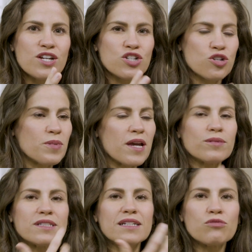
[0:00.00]
to be
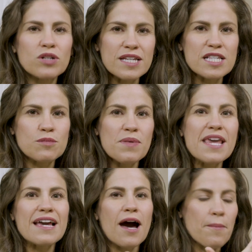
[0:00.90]
able to really
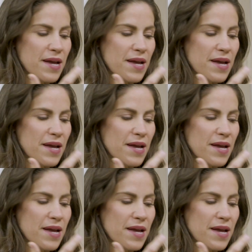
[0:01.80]
speak up